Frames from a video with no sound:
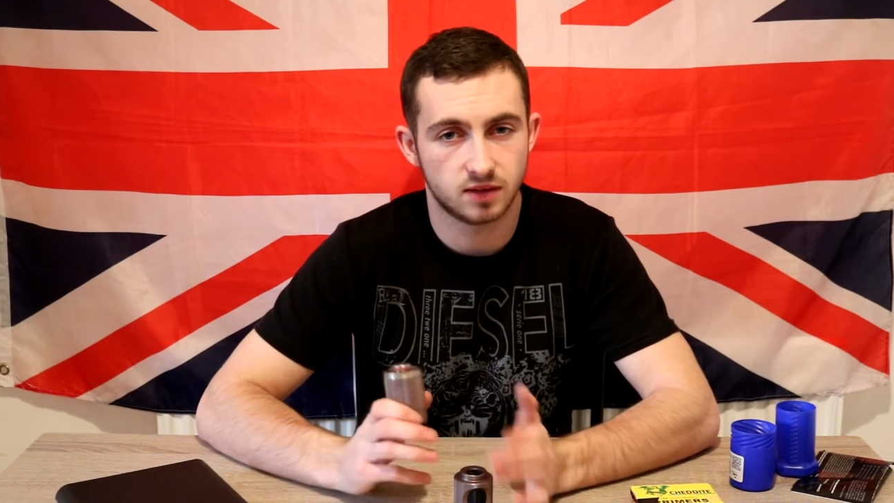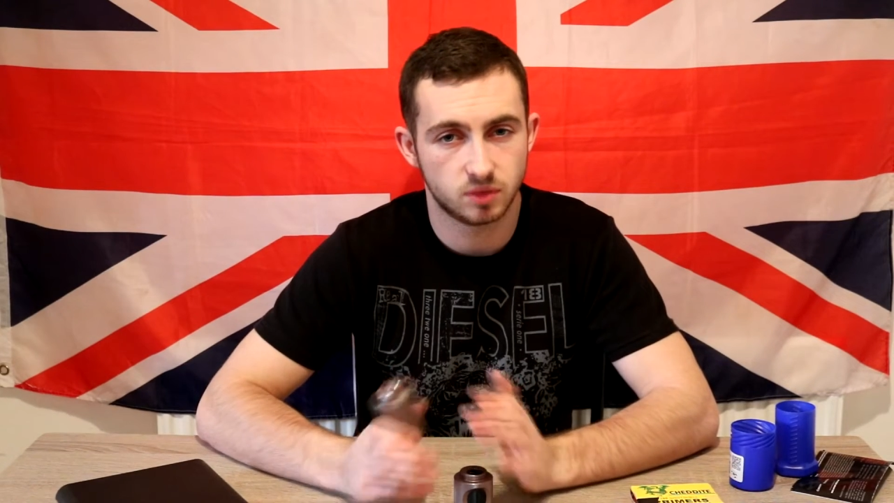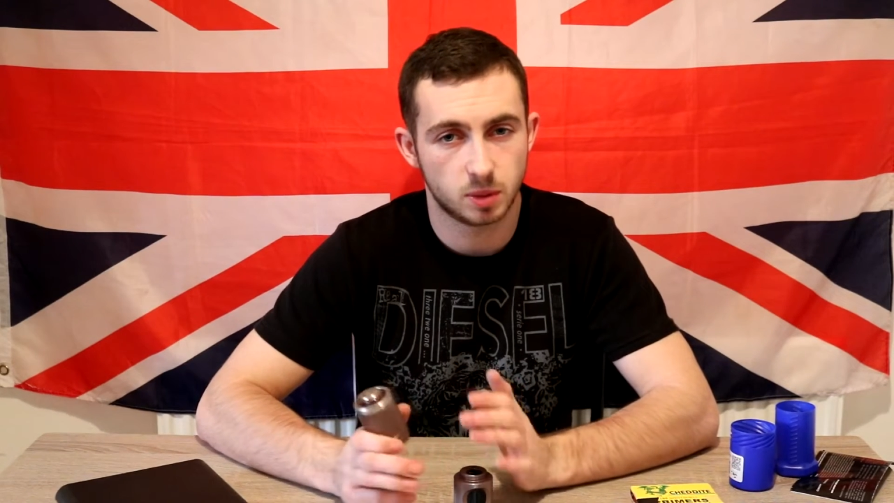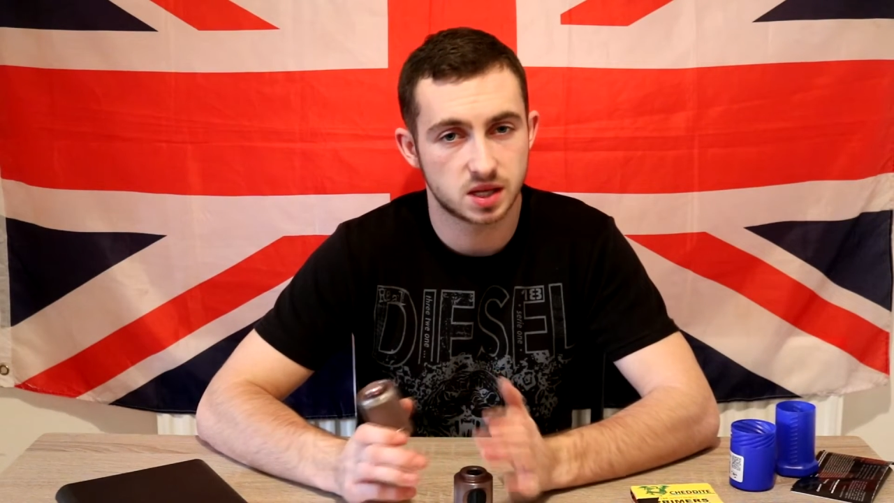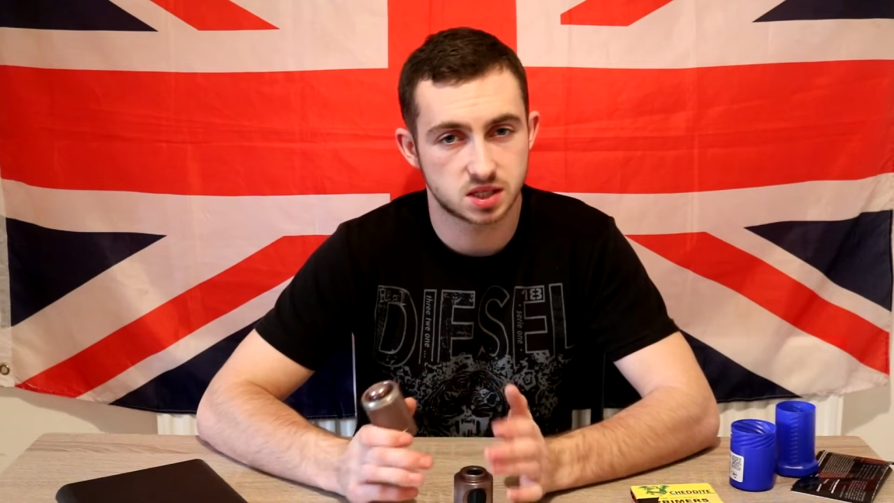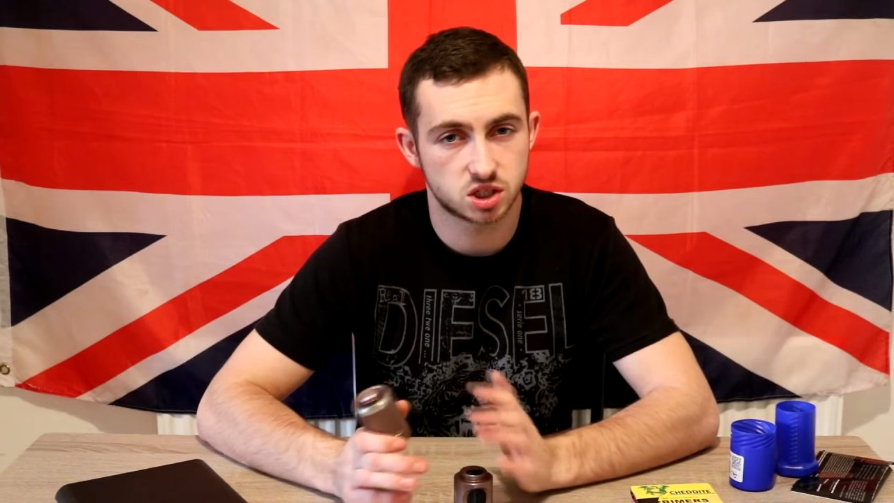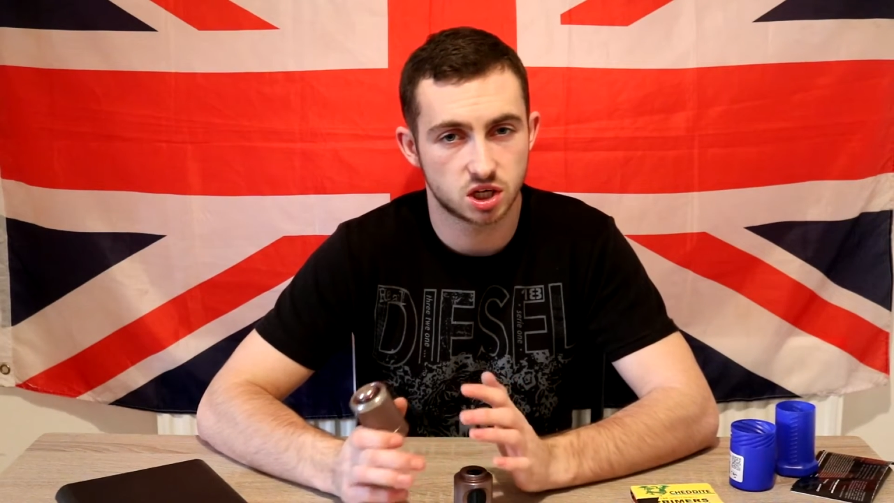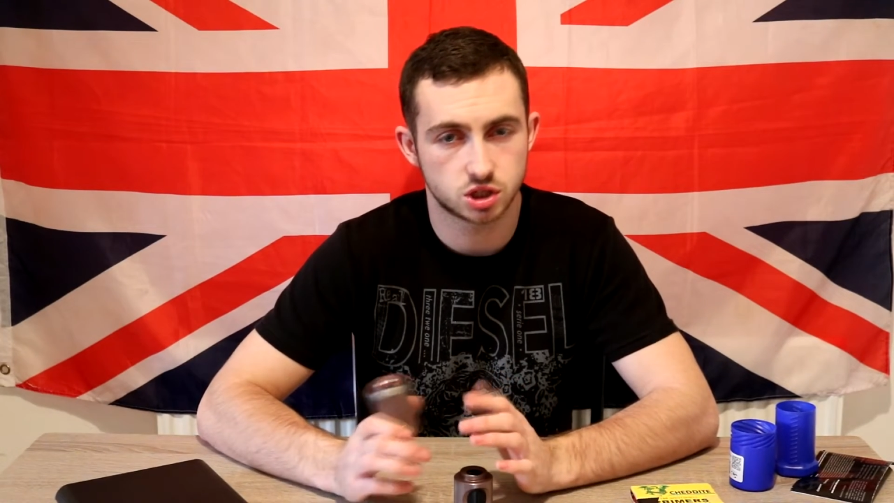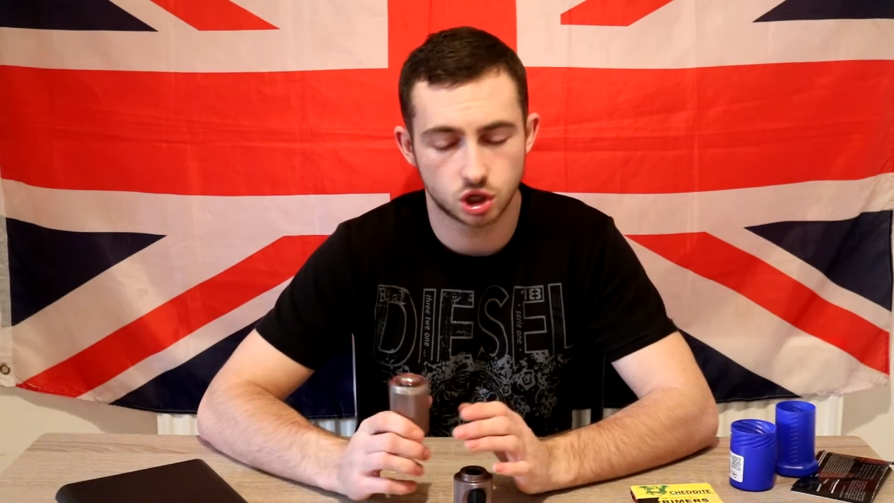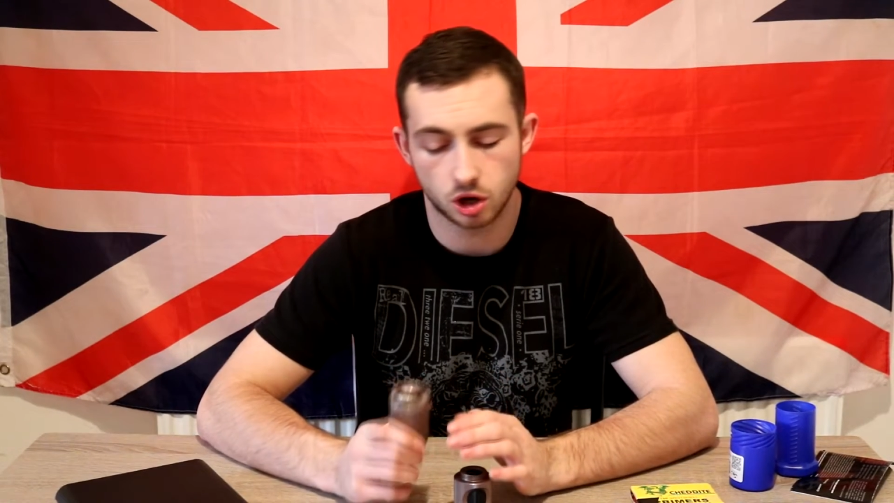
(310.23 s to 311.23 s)
have a better
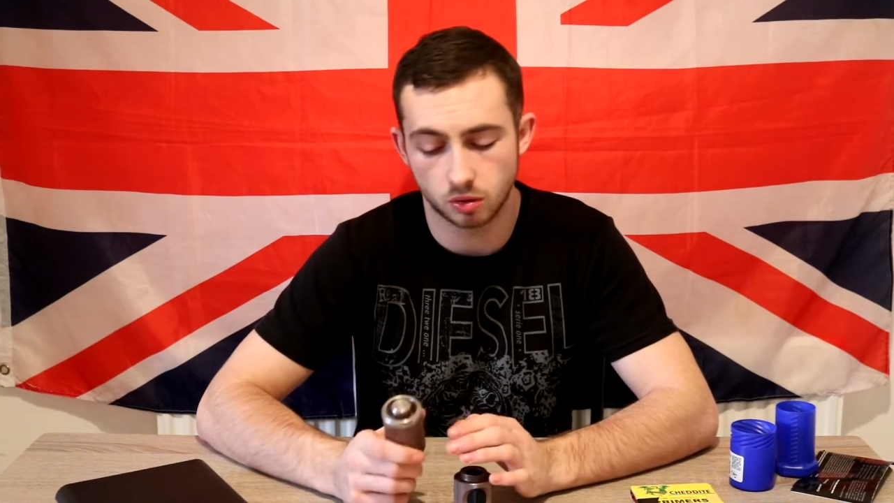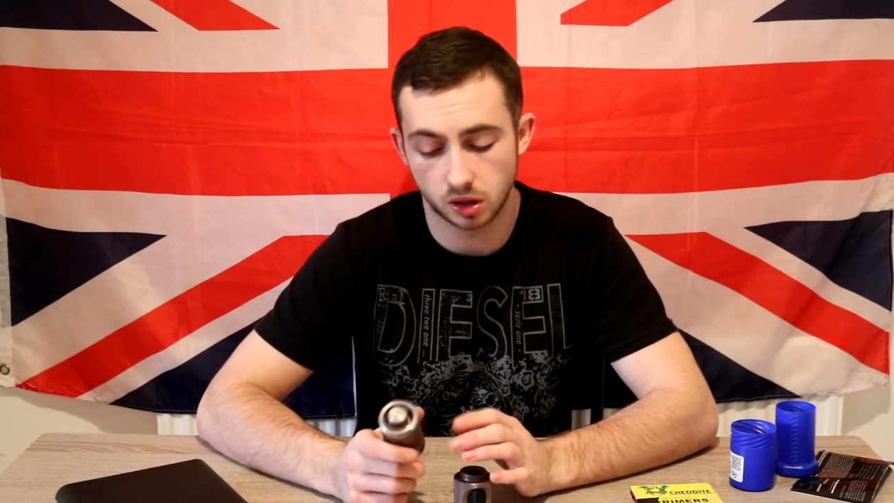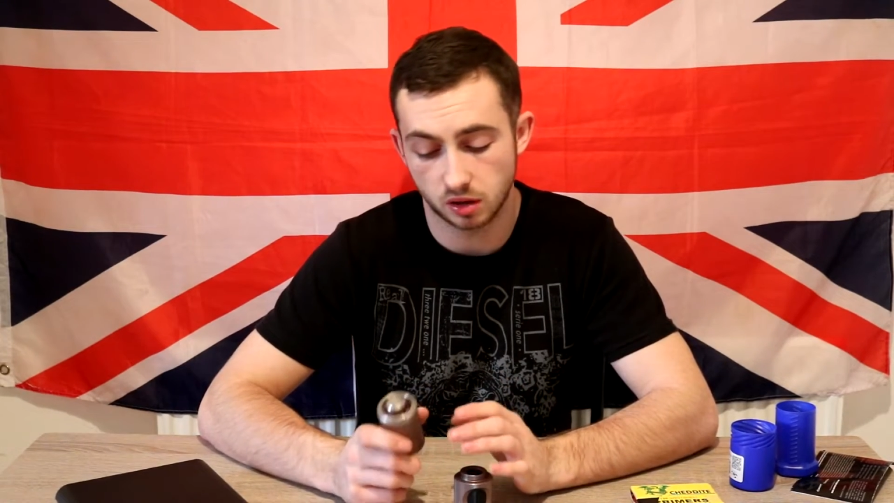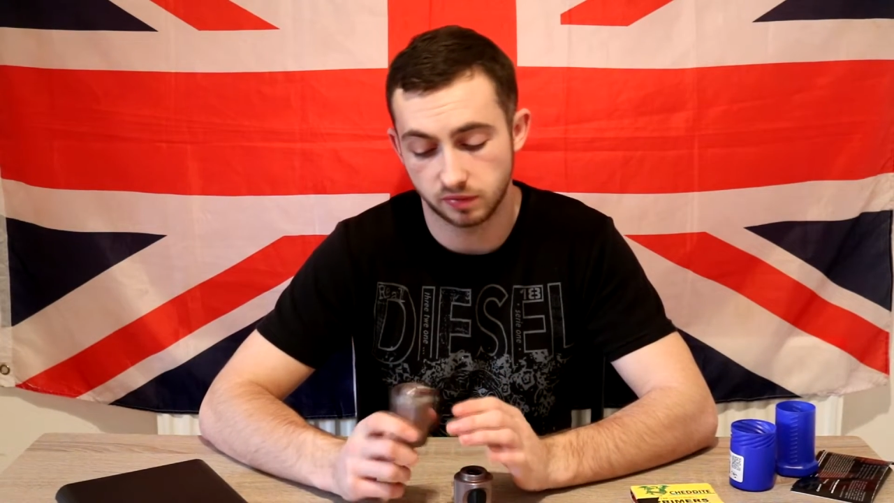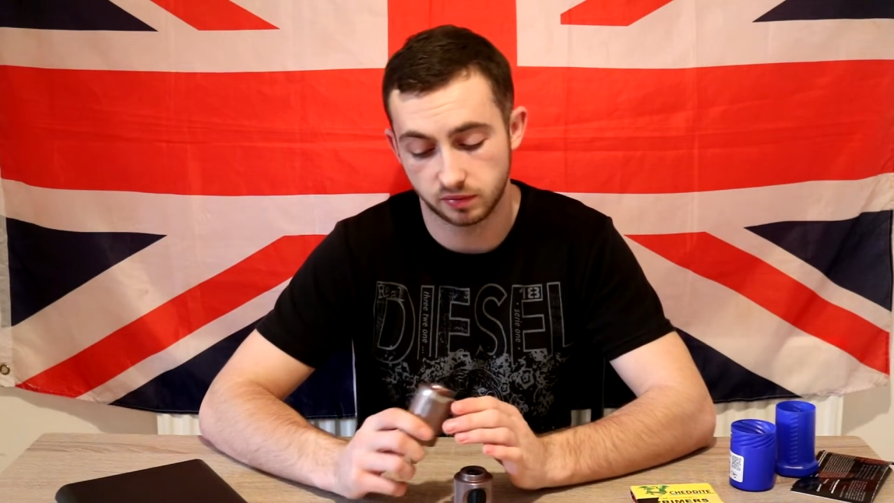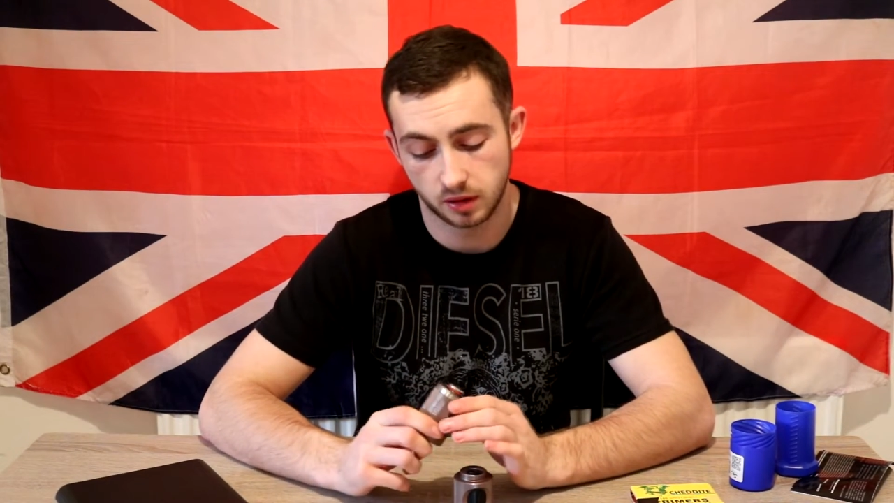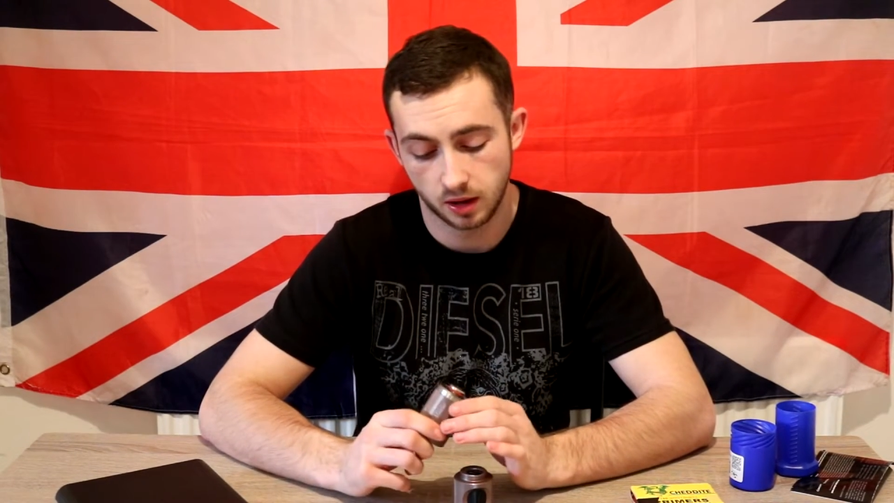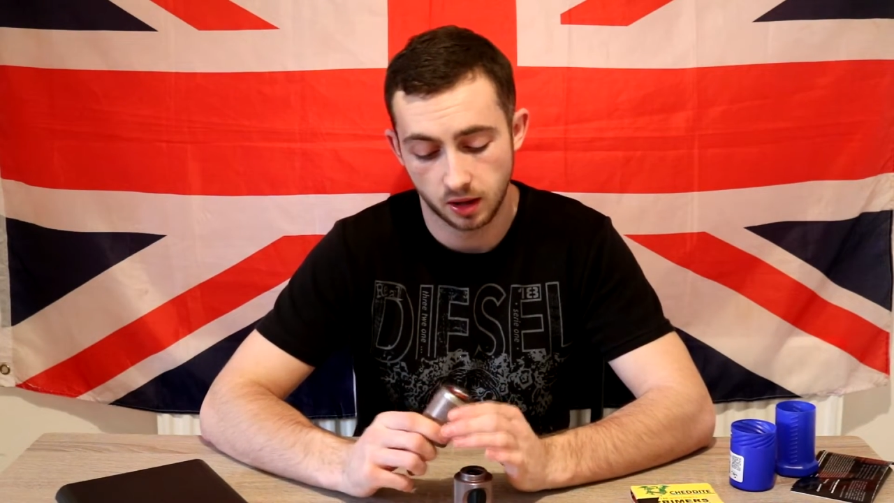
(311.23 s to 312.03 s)
chance of going off.